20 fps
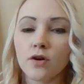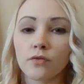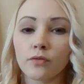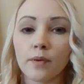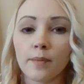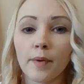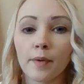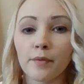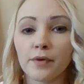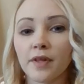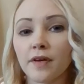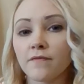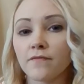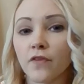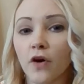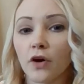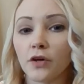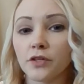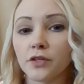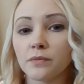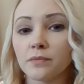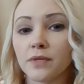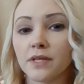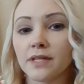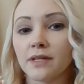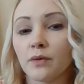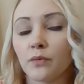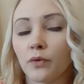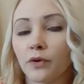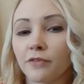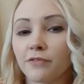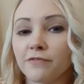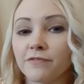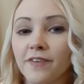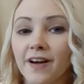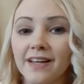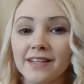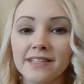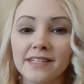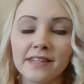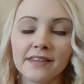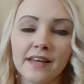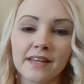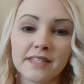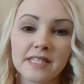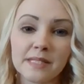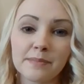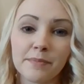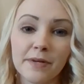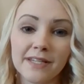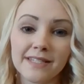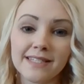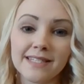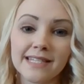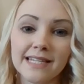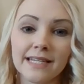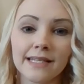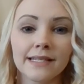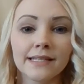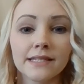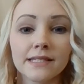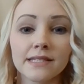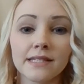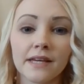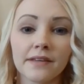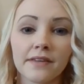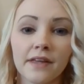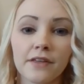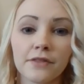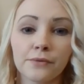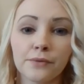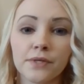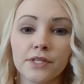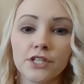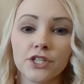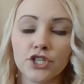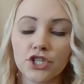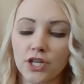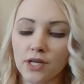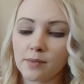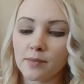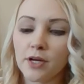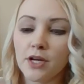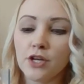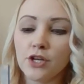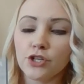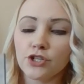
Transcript: Remember that volume, we're finding that space inside that 3D shape,